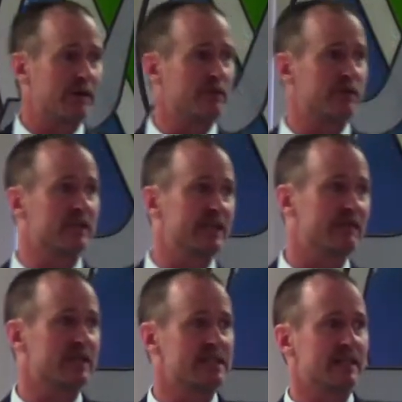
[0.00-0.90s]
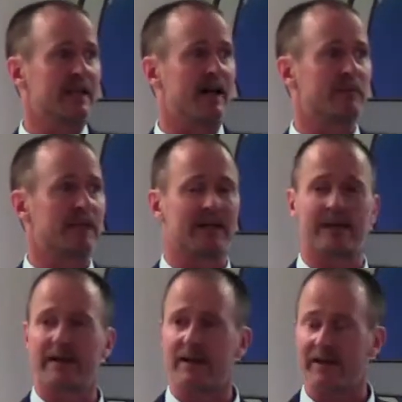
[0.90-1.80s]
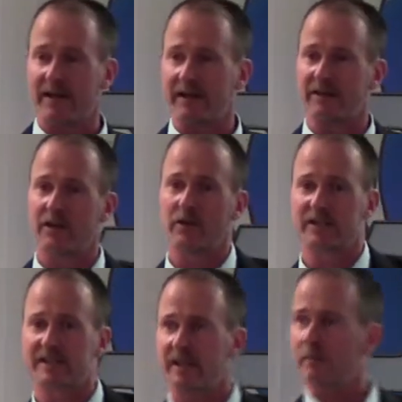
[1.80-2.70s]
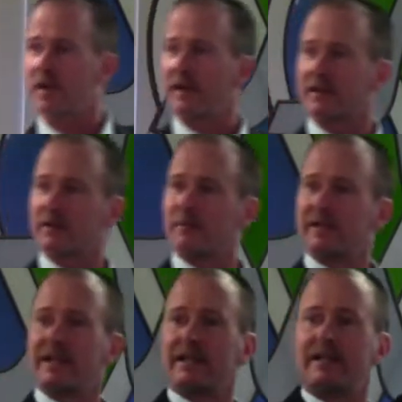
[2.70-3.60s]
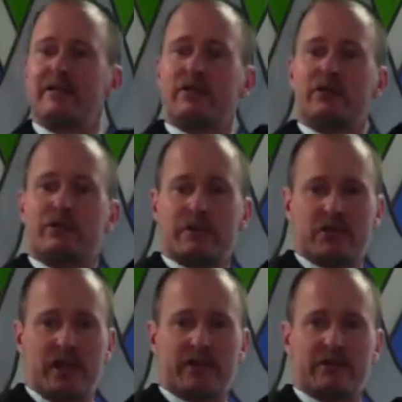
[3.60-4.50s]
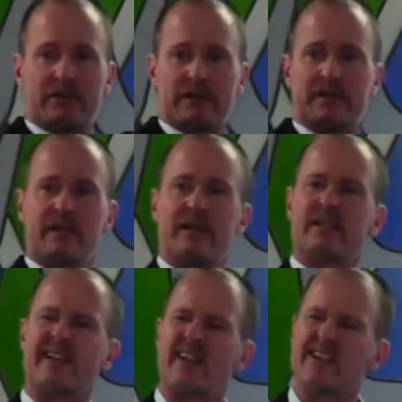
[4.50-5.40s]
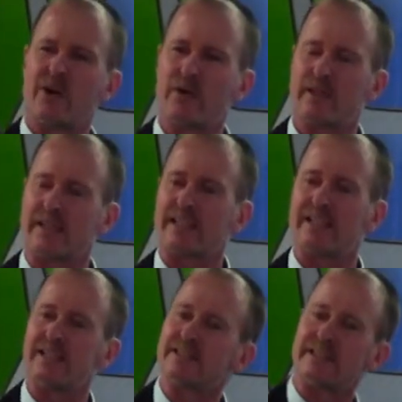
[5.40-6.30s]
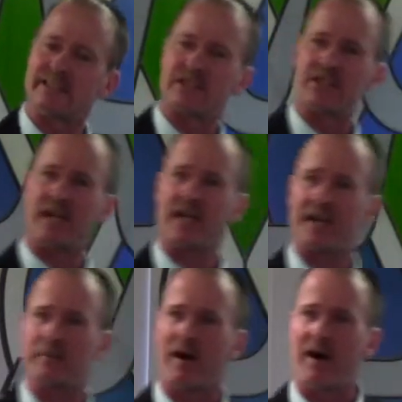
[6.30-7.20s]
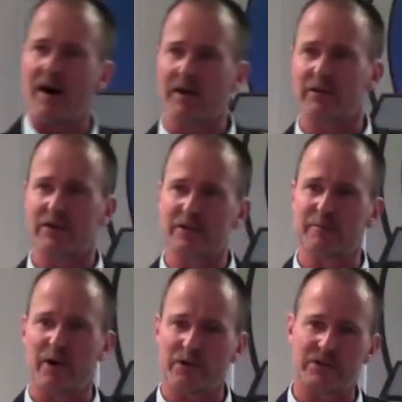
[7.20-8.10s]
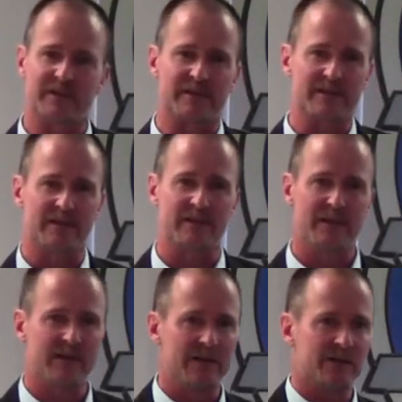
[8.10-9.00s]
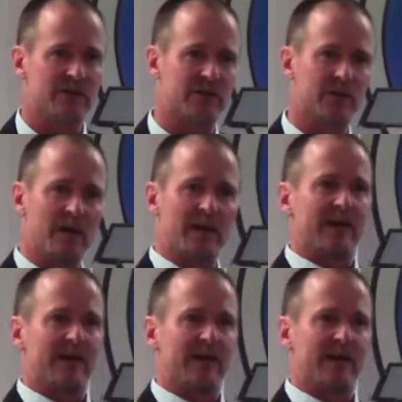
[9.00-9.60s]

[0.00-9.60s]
the forgiveness allowed me to let all that go and set me on a completely new trajectory. To let go of the guilt and the shame, all of those emotions. To